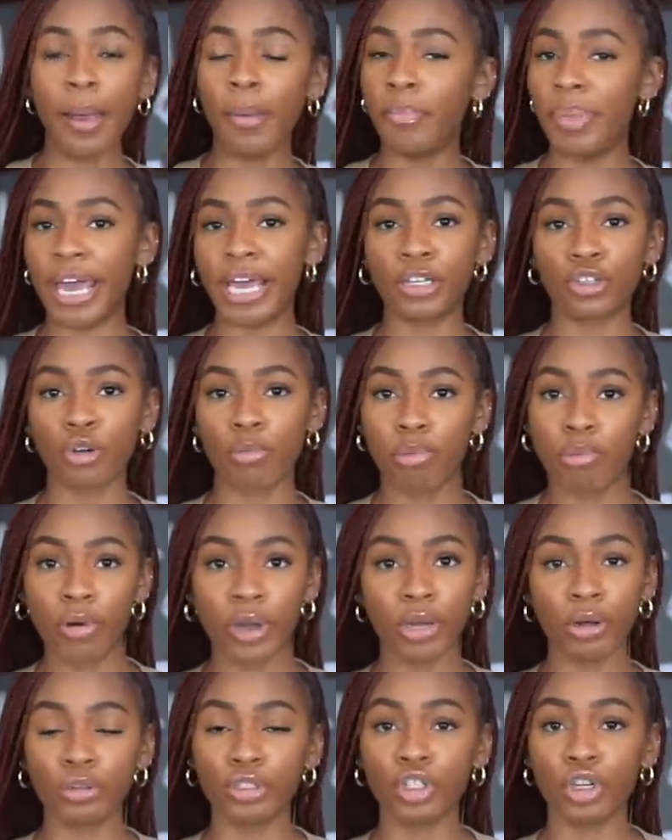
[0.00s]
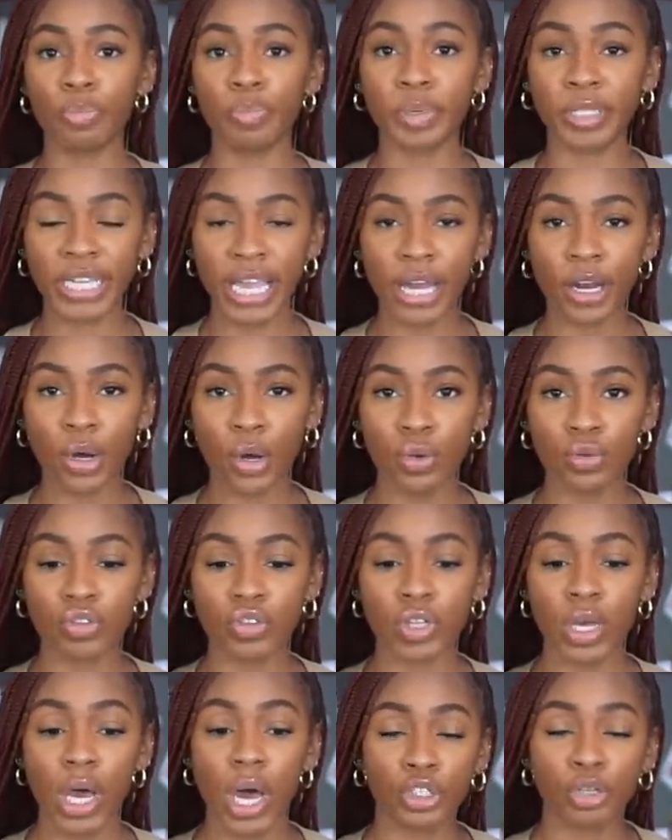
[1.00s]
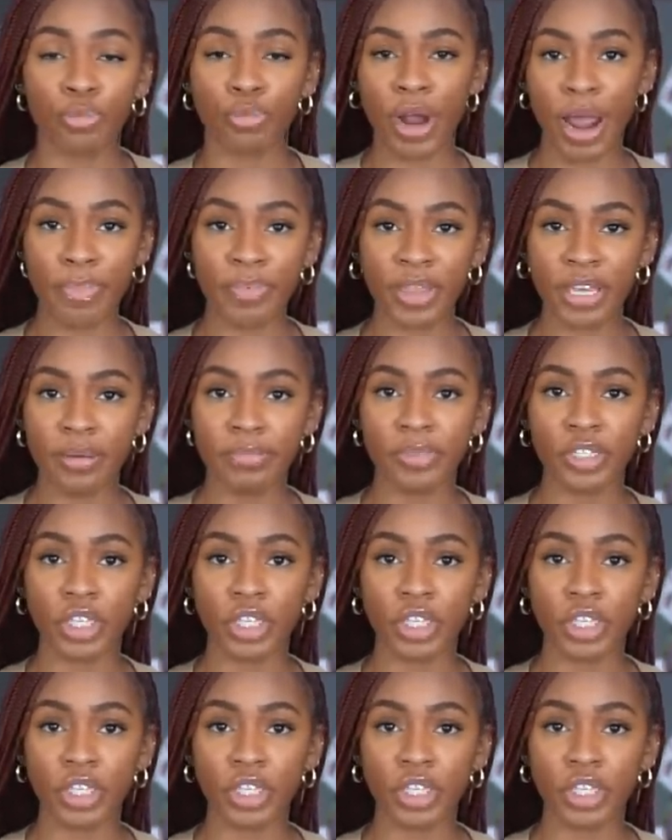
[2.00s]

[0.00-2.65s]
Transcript: baked or boiled your potatoes to prep them.